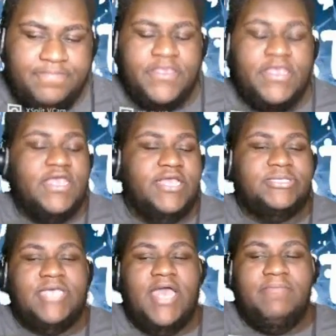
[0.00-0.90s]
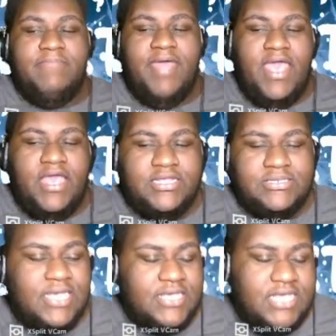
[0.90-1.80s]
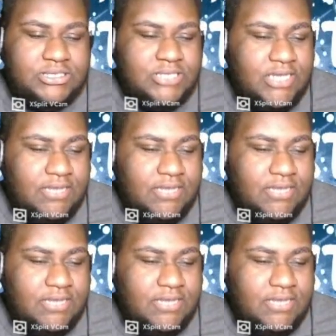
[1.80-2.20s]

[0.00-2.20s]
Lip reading: and she got mad because I guess she